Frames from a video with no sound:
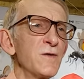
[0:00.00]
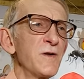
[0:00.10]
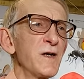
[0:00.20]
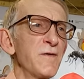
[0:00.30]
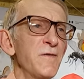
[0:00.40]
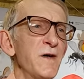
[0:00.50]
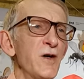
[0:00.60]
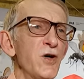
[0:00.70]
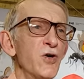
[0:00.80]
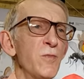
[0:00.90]
We have a
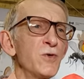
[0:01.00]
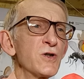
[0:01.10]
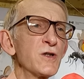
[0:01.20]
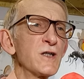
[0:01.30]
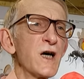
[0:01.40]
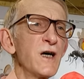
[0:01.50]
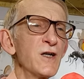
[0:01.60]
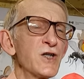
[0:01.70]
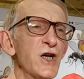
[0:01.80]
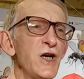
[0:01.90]
very robust
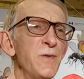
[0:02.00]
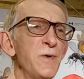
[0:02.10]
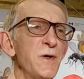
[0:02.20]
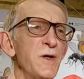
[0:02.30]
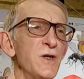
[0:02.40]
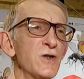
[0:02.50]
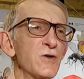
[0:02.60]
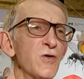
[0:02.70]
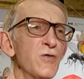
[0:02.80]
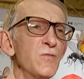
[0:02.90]
shape,
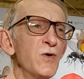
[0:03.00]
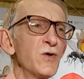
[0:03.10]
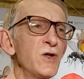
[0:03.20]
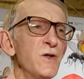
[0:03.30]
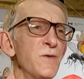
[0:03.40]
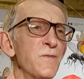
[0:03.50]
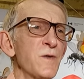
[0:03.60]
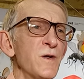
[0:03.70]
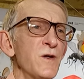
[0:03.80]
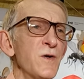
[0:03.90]
strong body,
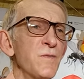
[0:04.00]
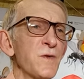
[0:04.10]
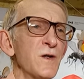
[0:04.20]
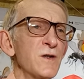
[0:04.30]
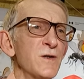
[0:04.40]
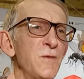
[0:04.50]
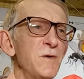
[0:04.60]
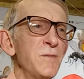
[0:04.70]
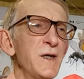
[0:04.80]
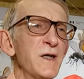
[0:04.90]

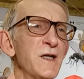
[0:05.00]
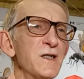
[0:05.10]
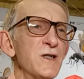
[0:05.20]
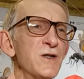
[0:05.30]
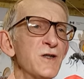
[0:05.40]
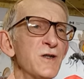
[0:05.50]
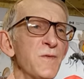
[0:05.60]
in many cases